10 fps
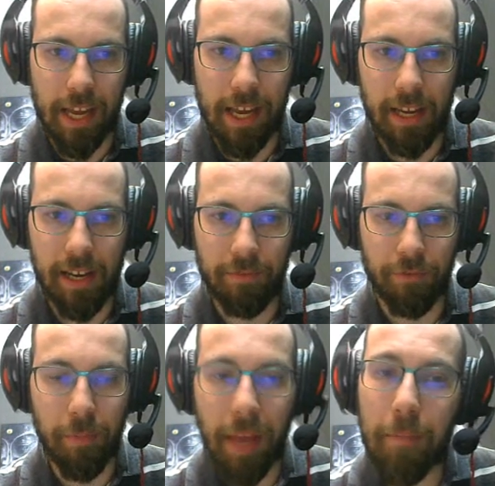
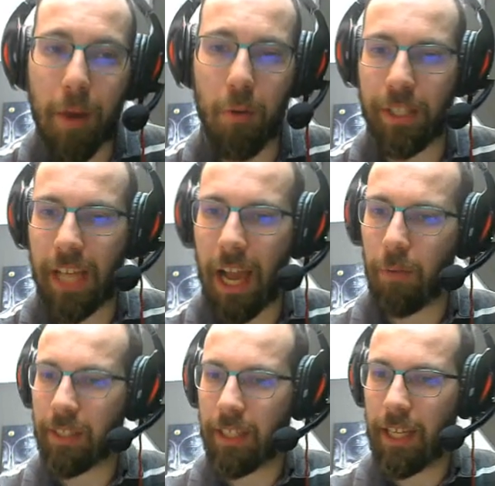And from that
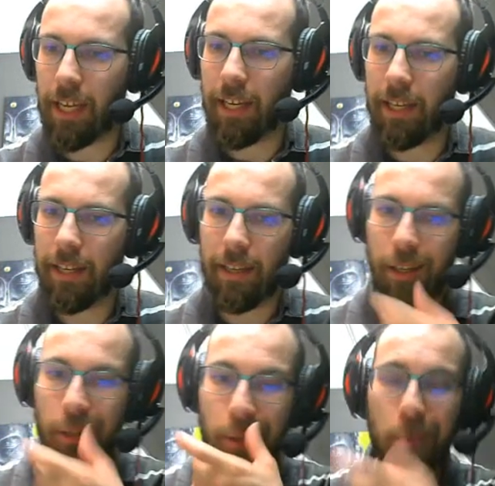moment, I was
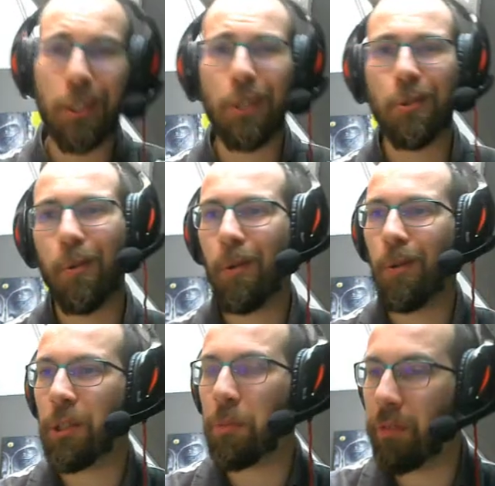like, using
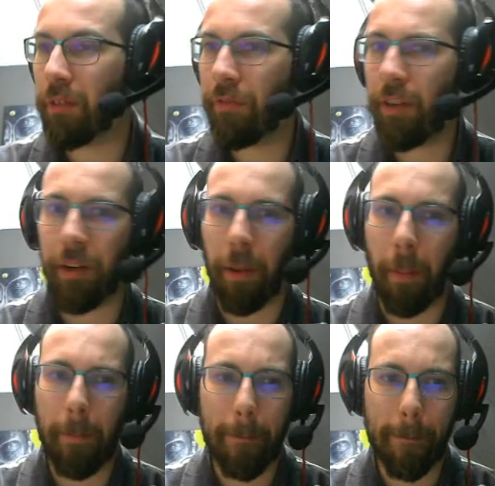Torkoal is pretty
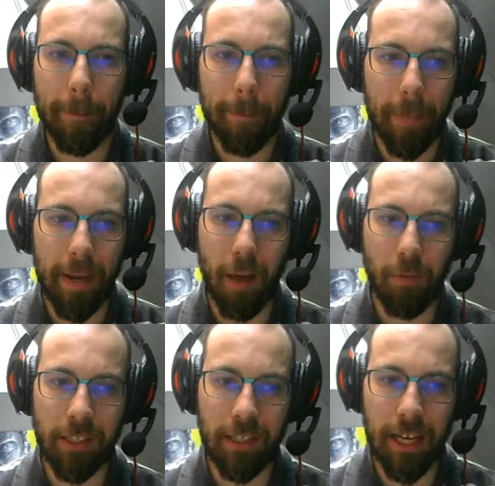fun.
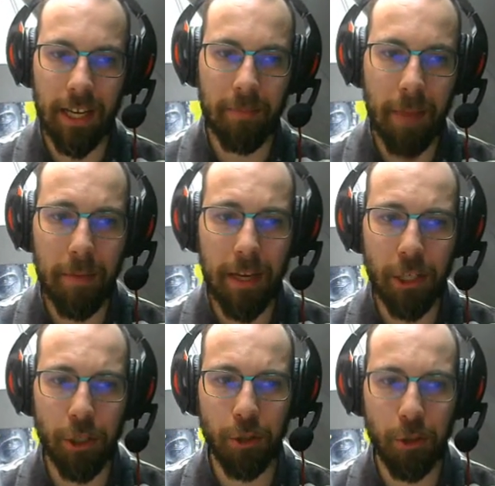And I was like,
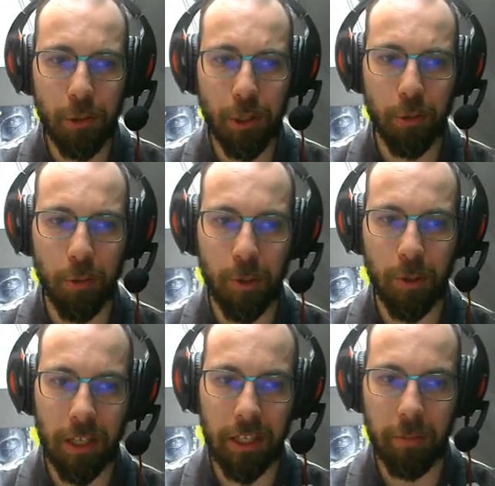maybe I should use
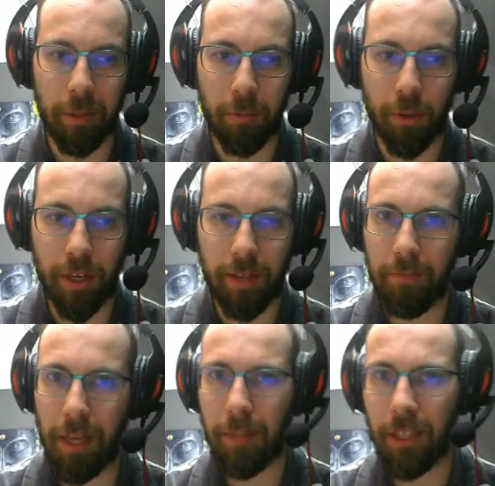Torkoal a little bit
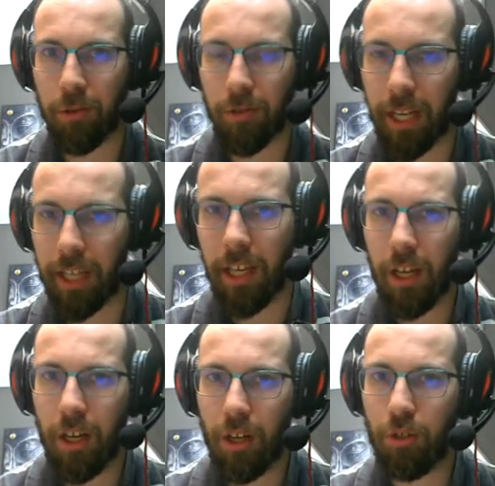more and maybe
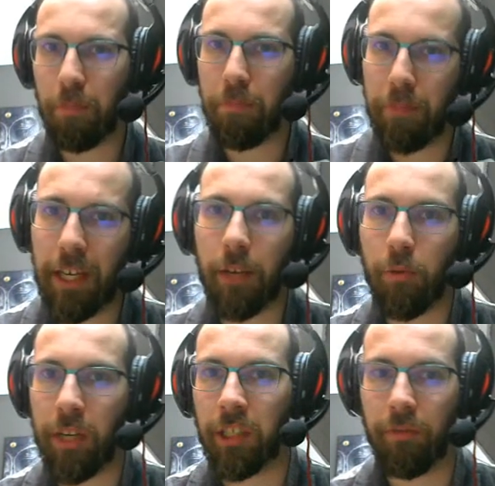try to
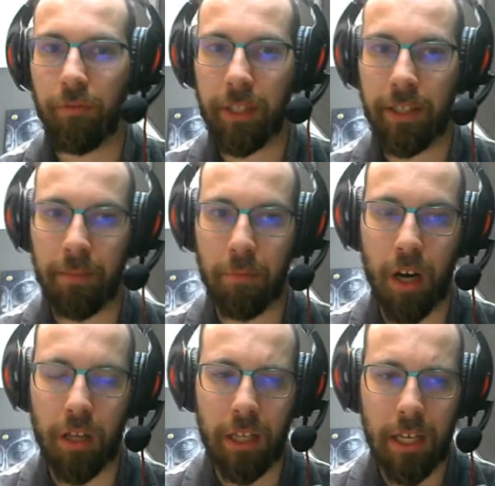be aggressive with
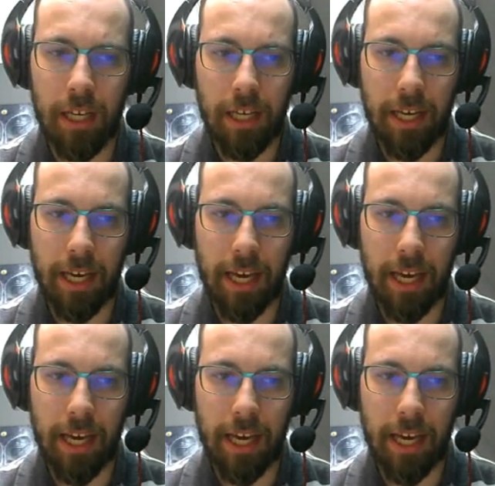that Mon.